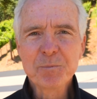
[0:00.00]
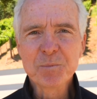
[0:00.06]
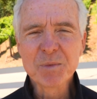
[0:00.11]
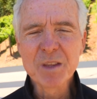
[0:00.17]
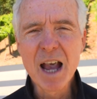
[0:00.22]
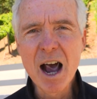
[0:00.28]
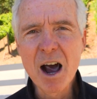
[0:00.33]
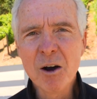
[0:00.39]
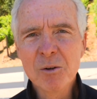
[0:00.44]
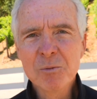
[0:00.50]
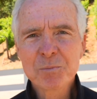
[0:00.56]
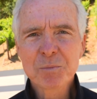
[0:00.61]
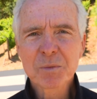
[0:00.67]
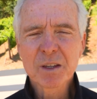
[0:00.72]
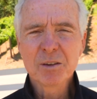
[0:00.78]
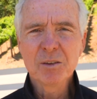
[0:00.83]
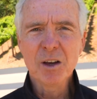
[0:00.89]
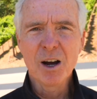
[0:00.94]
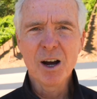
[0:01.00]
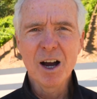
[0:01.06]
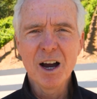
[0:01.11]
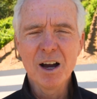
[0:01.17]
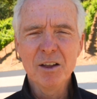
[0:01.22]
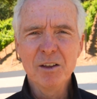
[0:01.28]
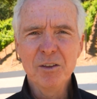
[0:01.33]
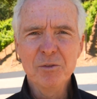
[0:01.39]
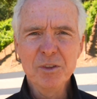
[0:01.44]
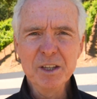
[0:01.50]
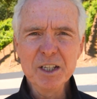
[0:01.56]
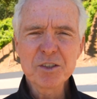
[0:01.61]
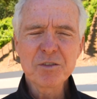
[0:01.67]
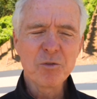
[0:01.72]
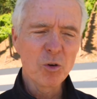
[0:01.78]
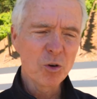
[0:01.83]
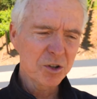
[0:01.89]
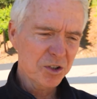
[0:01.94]
Now, these
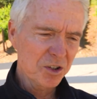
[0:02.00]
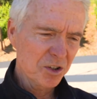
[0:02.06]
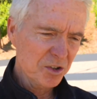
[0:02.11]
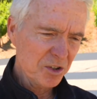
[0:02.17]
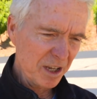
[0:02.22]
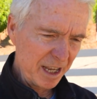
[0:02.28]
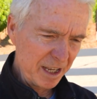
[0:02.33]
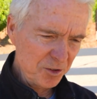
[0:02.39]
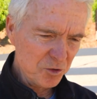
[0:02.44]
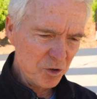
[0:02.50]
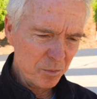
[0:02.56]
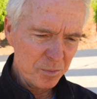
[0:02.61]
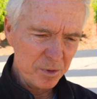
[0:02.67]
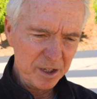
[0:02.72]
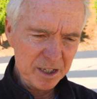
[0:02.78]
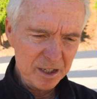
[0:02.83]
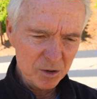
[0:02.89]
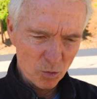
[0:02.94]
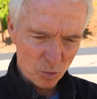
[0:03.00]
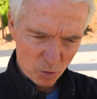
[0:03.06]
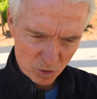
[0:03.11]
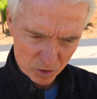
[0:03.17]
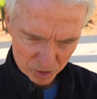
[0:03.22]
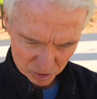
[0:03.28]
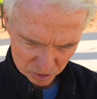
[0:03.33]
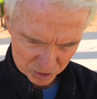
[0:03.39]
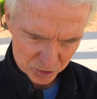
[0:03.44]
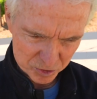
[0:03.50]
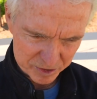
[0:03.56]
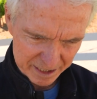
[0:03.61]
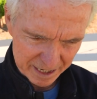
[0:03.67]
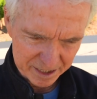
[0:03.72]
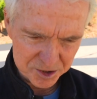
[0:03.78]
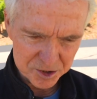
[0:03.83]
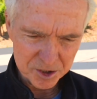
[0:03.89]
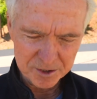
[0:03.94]
forces, entropy, order,
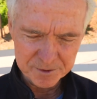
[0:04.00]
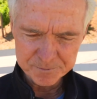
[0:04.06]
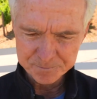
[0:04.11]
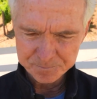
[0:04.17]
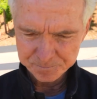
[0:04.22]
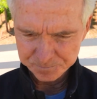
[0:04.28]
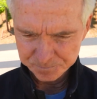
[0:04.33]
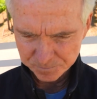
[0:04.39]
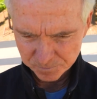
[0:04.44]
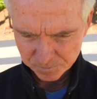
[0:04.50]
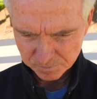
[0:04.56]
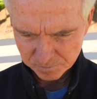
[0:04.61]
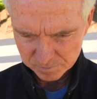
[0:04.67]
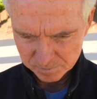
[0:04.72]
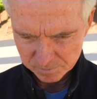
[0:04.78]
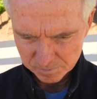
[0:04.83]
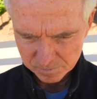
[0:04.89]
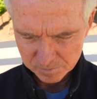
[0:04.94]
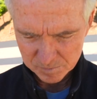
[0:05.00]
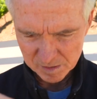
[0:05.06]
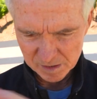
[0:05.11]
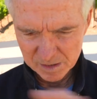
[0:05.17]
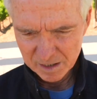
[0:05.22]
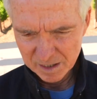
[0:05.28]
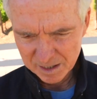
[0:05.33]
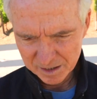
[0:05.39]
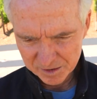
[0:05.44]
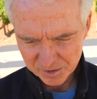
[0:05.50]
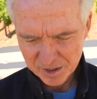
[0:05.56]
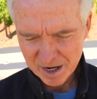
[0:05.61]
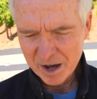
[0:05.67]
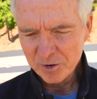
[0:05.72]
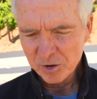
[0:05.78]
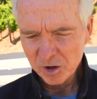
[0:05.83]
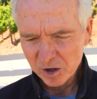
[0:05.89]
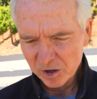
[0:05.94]
creation,
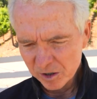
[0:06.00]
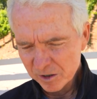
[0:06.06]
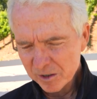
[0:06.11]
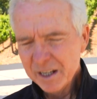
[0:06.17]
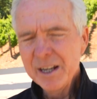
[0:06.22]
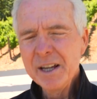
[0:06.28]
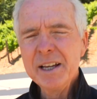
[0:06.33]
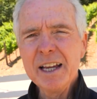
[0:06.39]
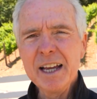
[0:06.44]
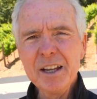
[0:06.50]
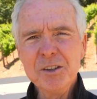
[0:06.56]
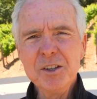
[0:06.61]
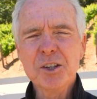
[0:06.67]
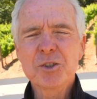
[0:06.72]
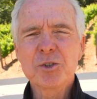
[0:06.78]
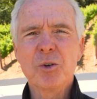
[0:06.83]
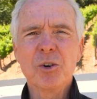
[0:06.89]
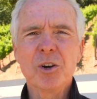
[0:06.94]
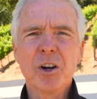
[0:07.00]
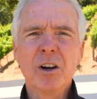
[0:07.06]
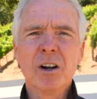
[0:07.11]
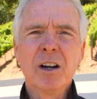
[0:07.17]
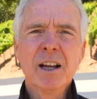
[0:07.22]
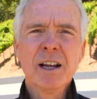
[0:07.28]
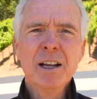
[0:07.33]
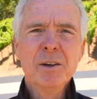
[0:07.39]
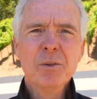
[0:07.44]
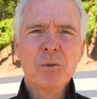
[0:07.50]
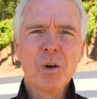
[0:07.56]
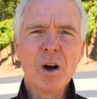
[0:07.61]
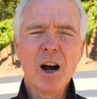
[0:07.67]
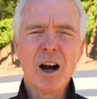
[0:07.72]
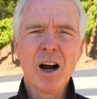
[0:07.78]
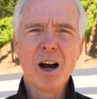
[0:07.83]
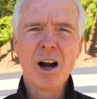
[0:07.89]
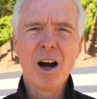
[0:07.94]
non-order, and disorder,
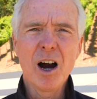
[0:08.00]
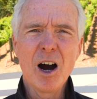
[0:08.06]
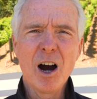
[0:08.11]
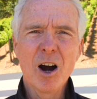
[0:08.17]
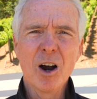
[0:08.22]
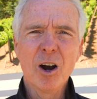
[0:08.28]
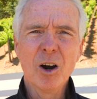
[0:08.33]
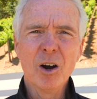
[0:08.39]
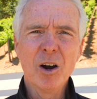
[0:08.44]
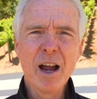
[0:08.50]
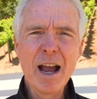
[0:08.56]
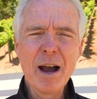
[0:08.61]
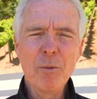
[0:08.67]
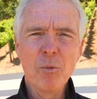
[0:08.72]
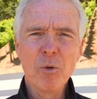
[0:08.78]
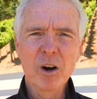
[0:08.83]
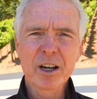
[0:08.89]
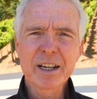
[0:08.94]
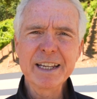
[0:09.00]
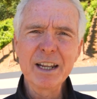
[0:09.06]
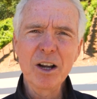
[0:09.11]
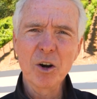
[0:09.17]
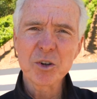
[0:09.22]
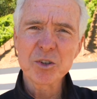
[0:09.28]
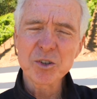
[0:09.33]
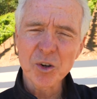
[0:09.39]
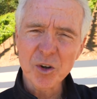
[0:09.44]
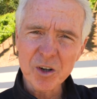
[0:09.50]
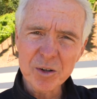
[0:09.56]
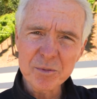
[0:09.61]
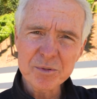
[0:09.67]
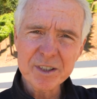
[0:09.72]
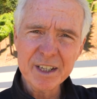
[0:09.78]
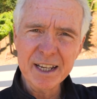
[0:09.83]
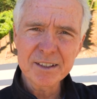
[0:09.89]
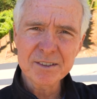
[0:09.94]
are at work in our
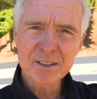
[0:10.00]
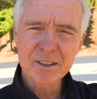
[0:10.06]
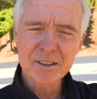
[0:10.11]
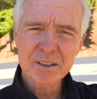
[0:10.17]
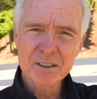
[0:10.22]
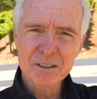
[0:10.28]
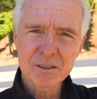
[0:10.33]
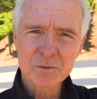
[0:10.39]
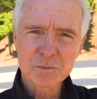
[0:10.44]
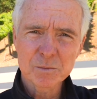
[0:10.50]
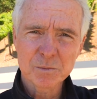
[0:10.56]
circumstances,